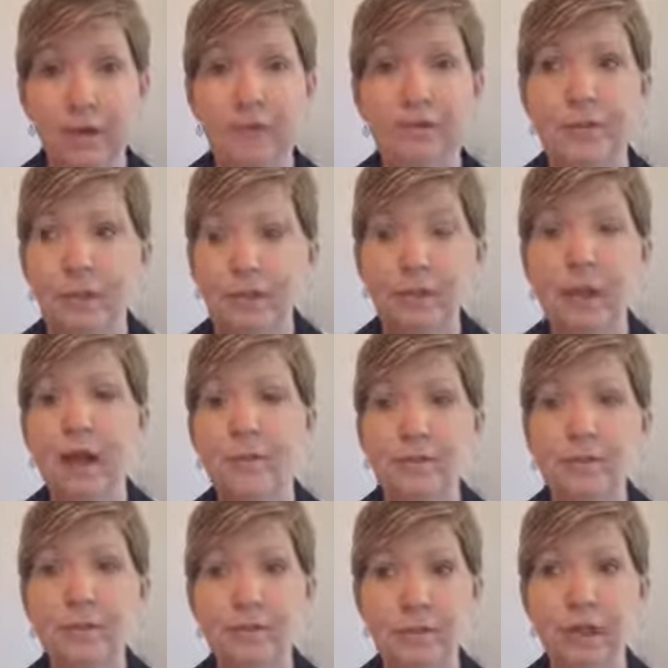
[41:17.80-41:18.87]

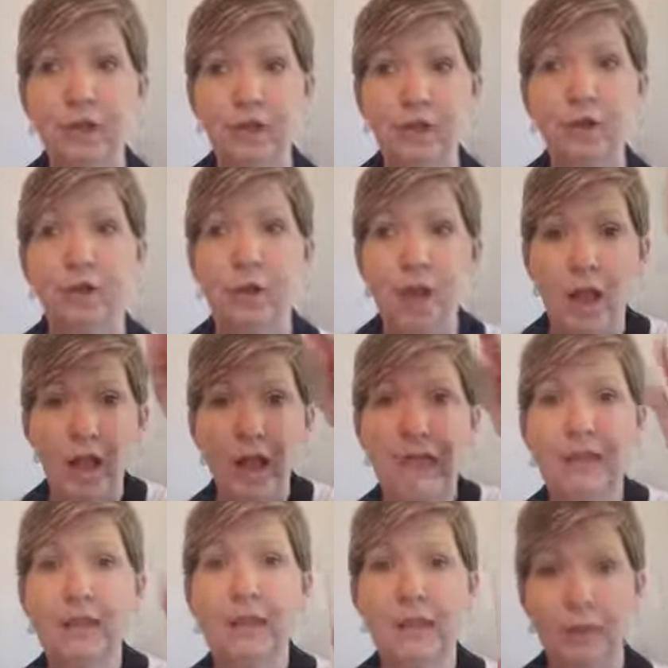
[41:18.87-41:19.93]
Sometimes it's like, I
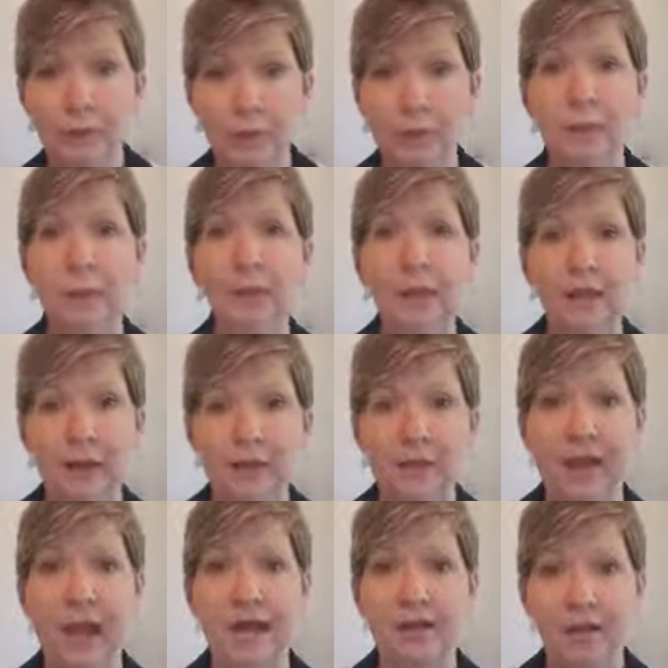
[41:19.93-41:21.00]
need to hit a replay
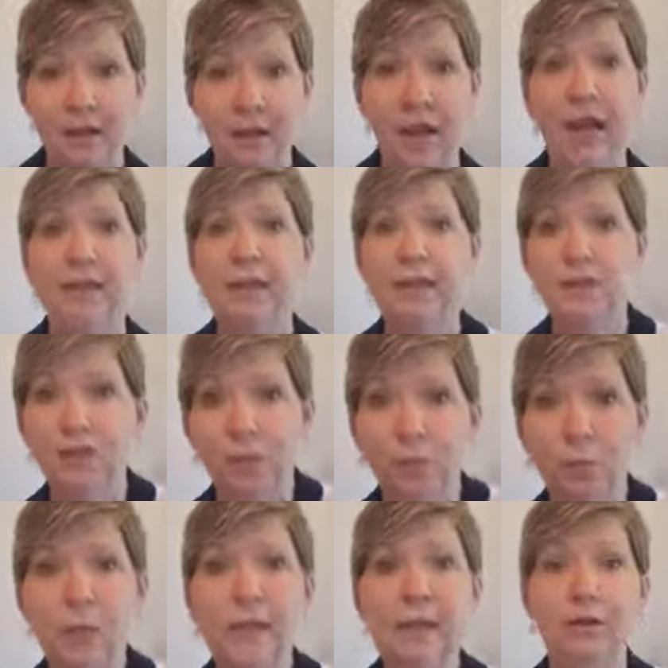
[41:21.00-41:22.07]
on that. I need to
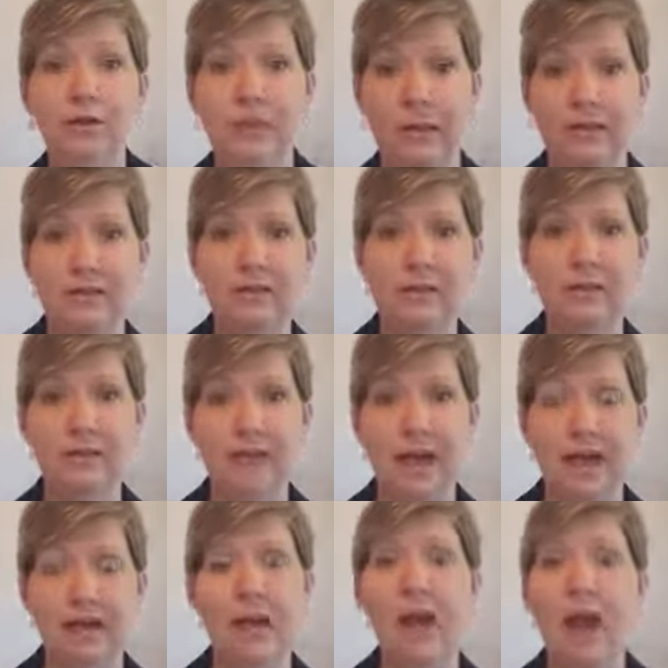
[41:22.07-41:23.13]
reinvest in
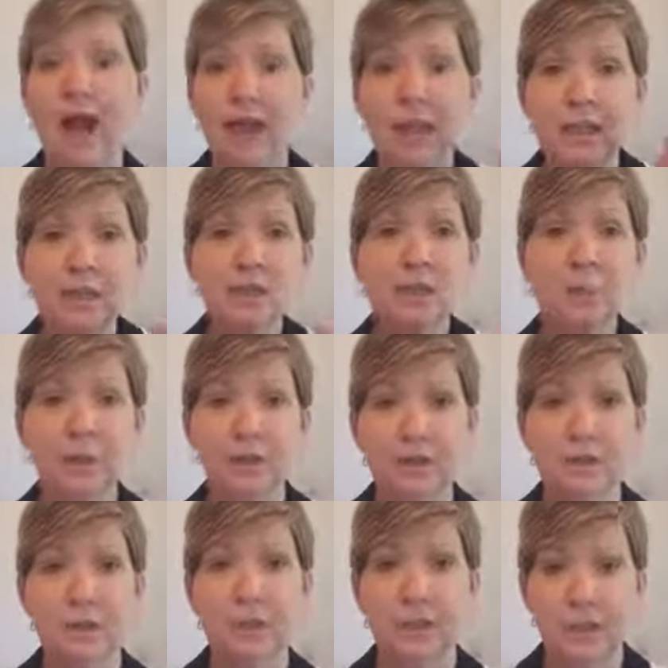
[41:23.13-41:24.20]
that. I need to
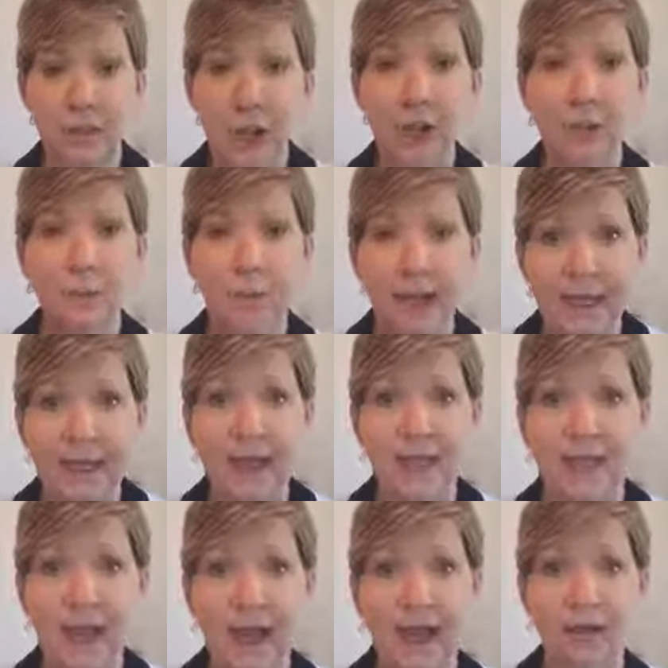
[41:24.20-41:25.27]
put some stock back
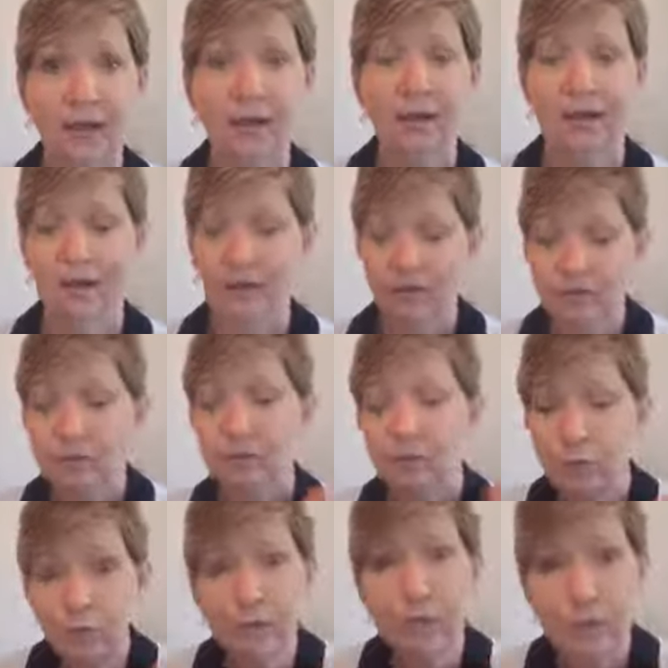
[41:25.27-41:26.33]
in that.
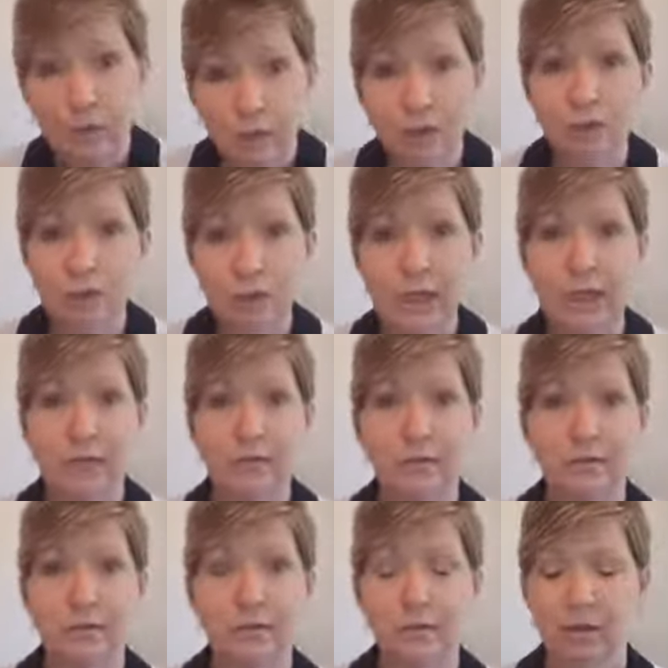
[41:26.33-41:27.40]
So here's your
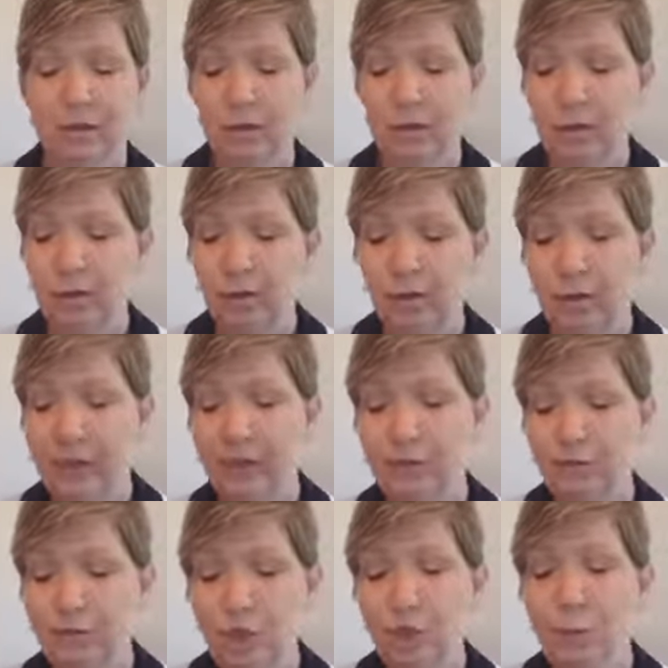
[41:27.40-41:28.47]
chance.
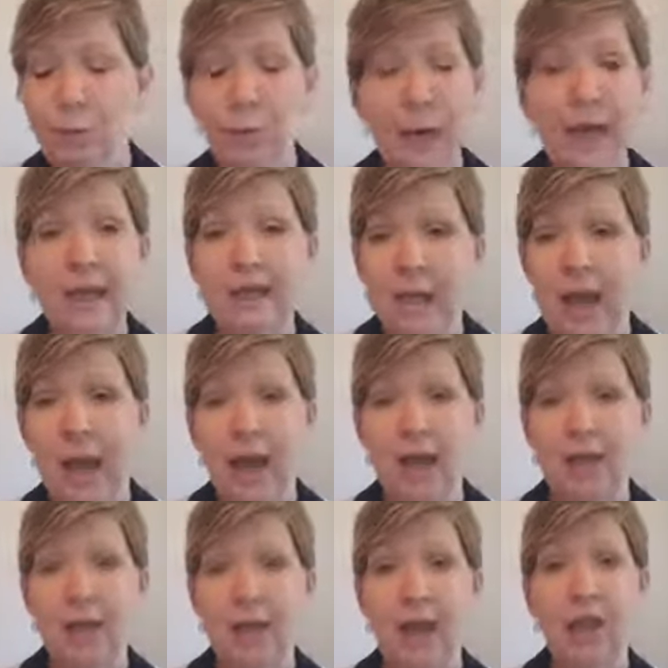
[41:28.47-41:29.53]
If you pray to
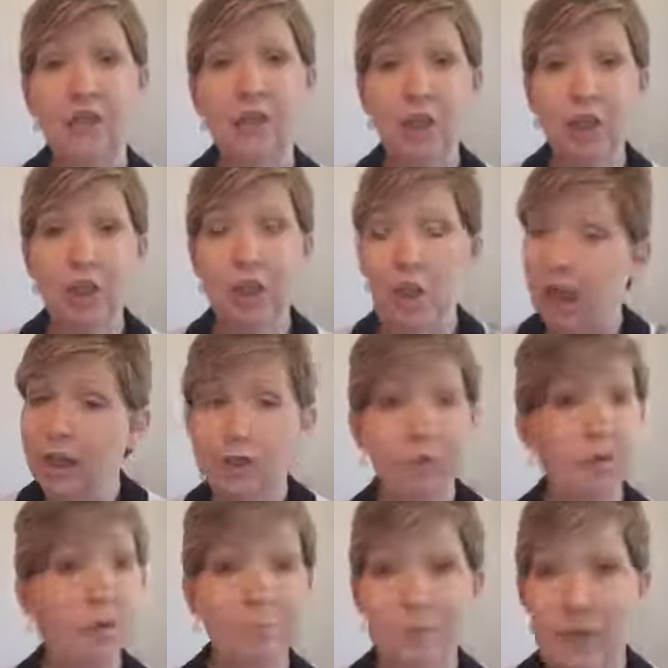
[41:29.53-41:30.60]
God and
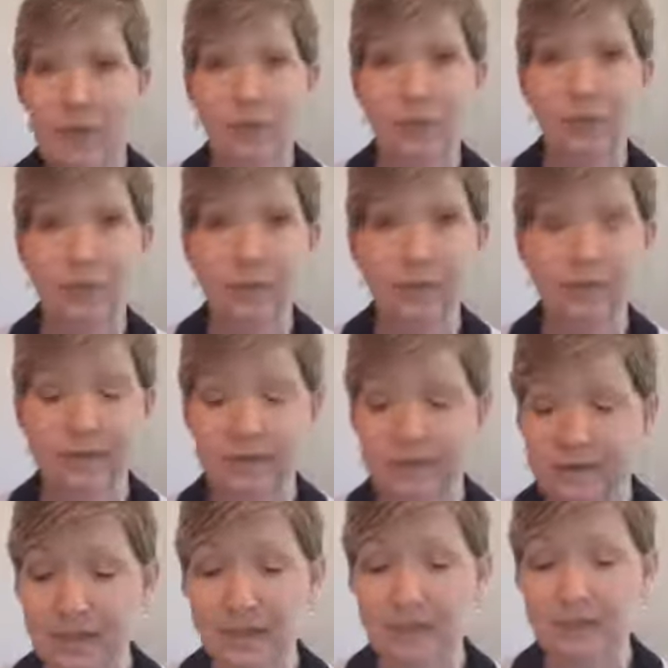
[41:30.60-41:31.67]
you admit that there's a
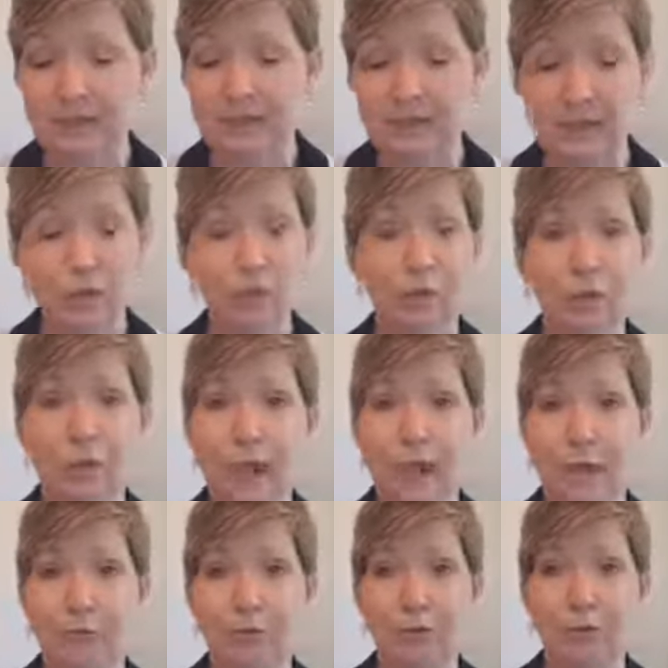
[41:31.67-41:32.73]
sin that's in your
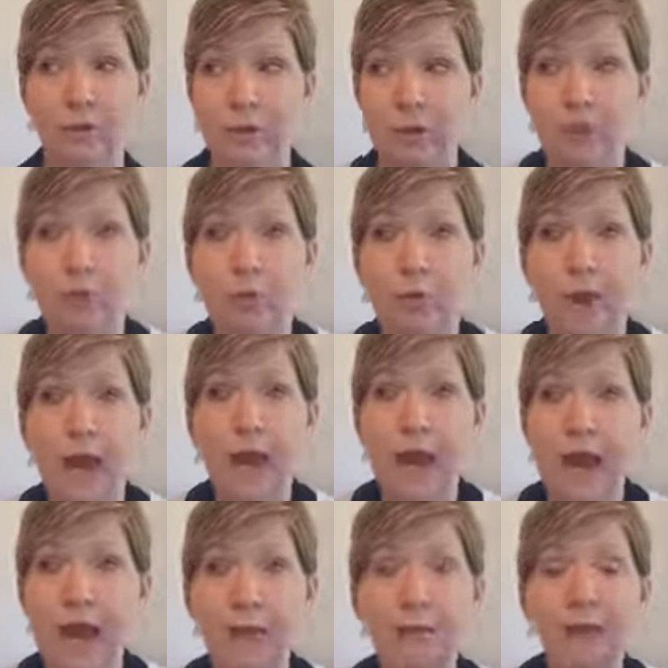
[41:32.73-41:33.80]
life, or that you
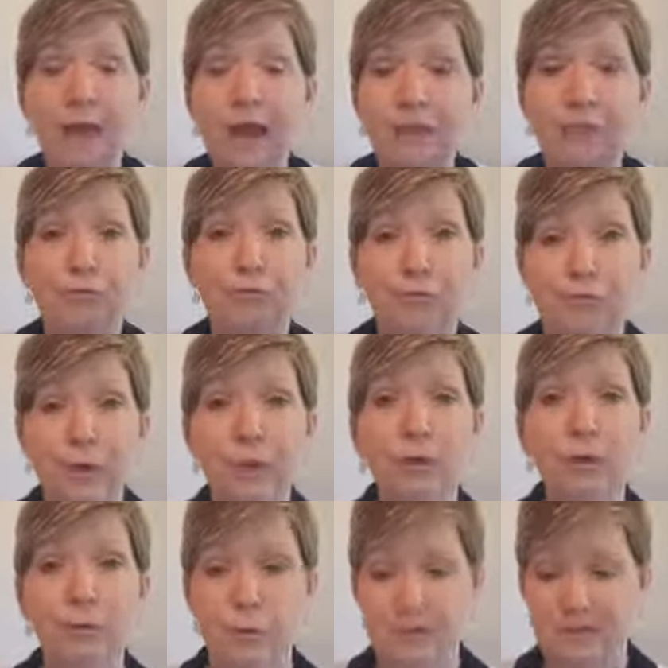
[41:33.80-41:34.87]
have a life
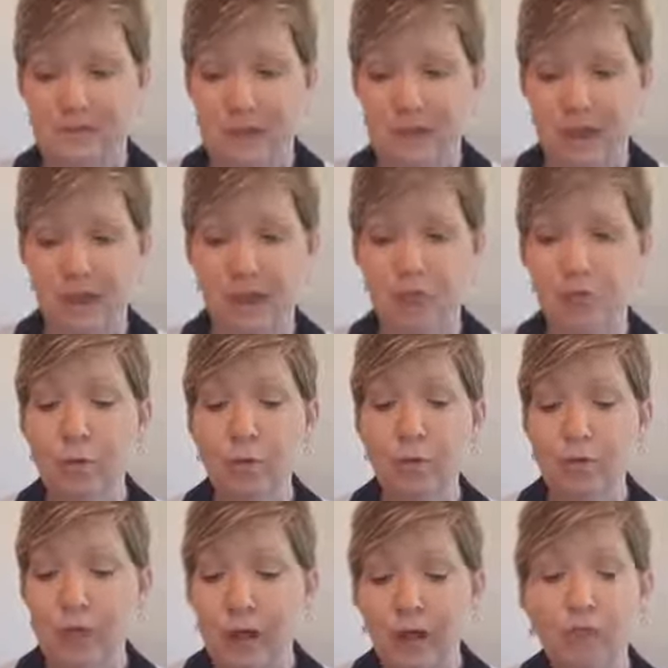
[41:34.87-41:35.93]
filled with sin and you
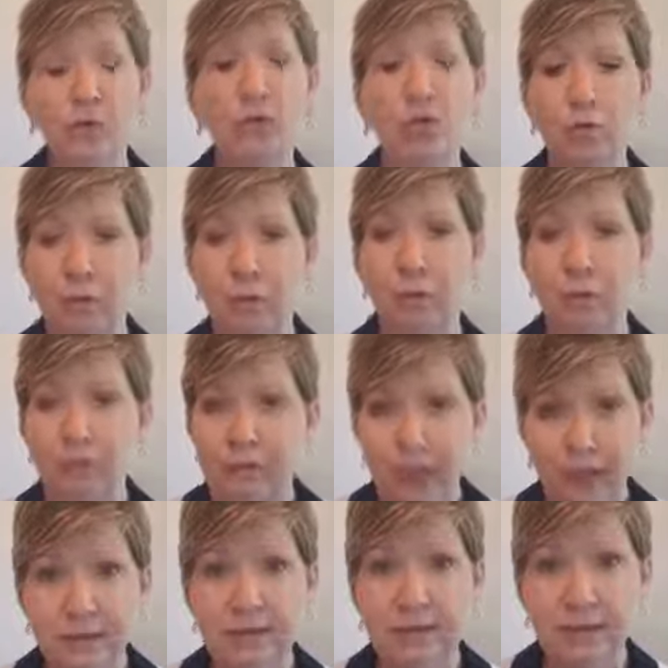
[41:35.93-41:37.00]
have fallen short of
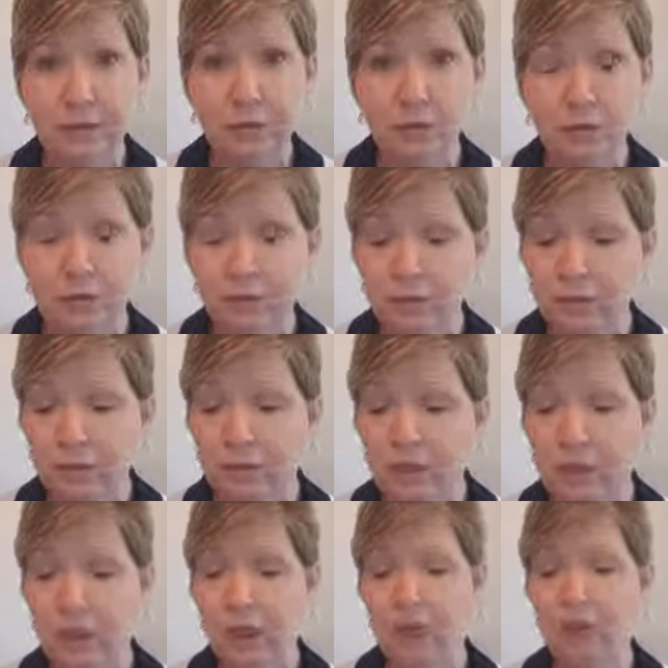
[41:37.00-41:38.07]
God's standards,
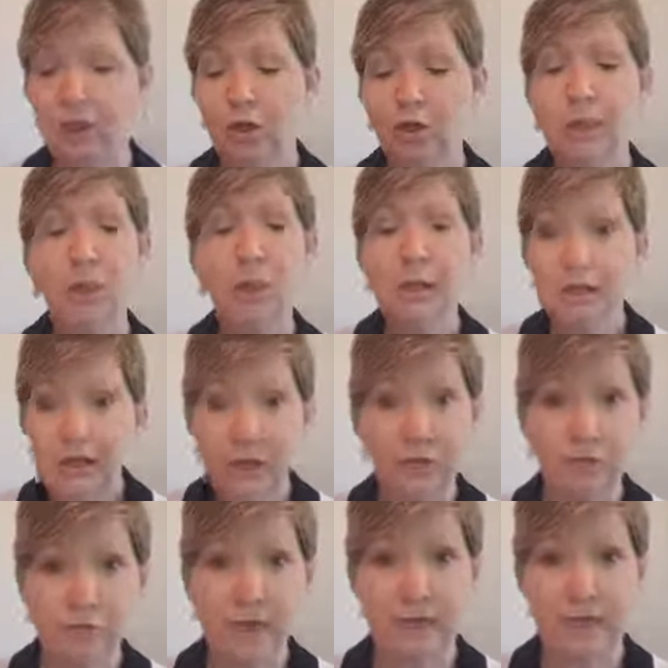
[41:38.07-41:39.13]
you need to
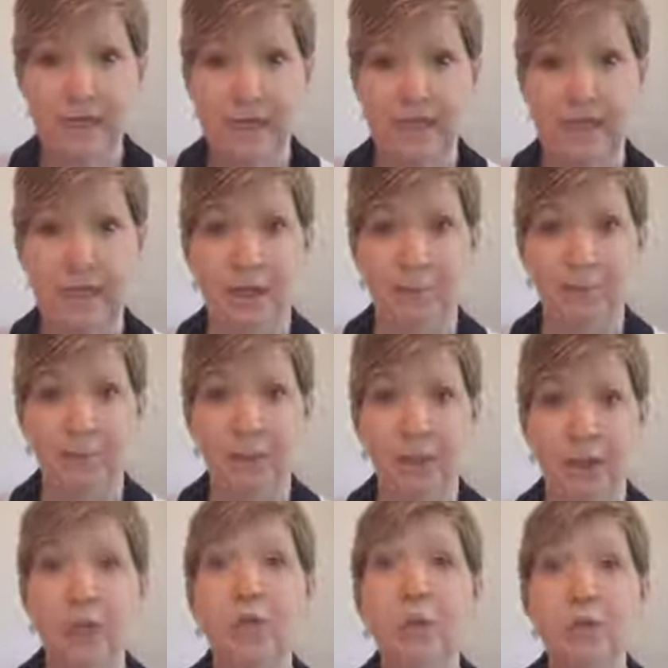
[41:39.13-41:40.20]
confess that to him.
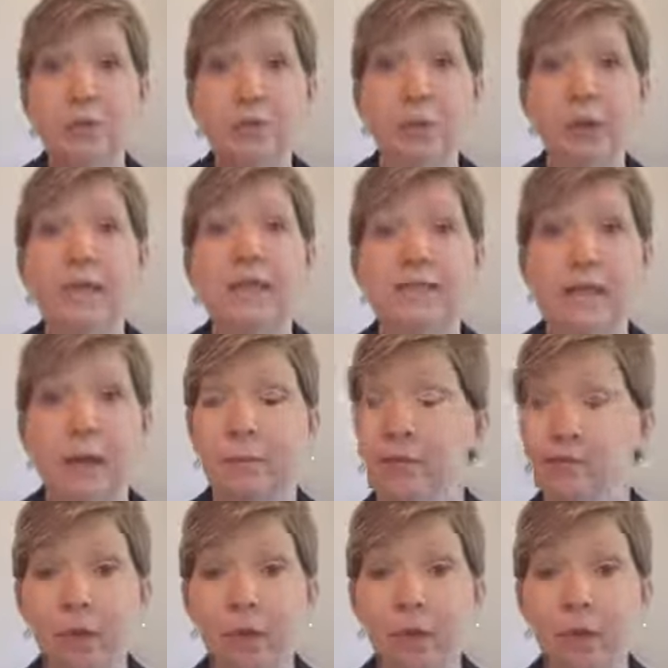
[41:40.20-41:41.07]
You need to bring it to him.